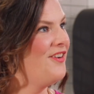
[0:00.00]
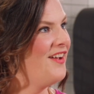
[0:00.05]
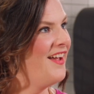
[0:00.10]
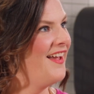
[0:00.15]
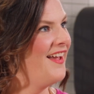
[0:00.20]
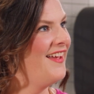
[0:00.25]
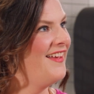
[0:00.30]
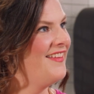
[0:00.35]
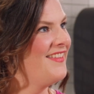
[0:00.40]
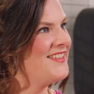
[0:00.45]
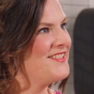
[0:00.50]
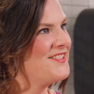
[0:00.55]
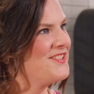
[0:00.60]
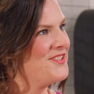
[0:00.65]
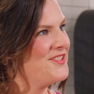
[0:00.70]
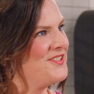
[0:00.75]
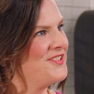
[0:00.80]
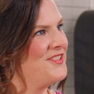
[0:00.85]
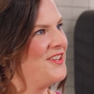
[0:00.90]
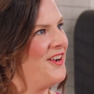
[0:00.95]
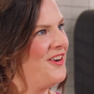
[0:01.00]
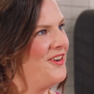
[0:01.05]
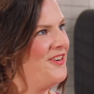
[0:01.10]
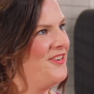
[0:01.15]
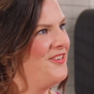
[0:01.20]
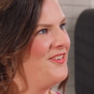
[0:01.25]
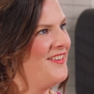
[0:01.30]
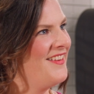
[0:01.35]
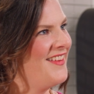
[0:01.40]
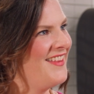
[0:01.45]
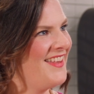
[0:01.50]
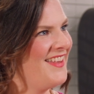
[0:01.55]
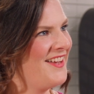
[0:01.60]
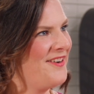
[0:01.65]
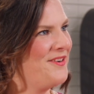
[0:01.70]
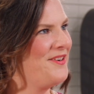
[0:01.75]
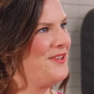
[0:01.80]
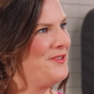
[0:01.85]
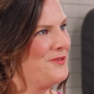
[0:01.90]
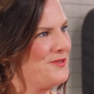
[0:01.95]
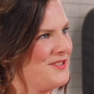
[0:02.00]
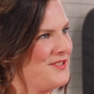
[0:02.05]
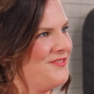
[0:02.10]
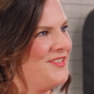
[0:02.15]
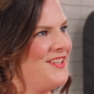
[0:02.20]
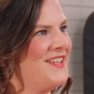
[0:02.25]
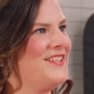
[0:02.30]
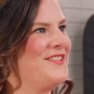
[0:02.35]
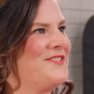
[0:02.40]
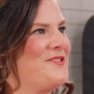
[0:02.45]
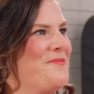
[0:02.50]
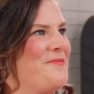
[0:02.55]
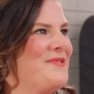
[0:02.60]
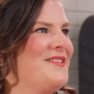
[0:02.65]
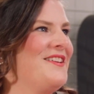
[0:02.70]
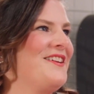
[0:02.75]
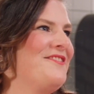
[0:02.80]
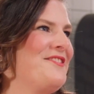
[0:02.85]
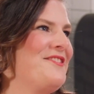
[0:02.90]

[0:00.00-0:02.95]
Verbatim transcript: Okay, that's good to know. I like how inclusive it is, open yeah,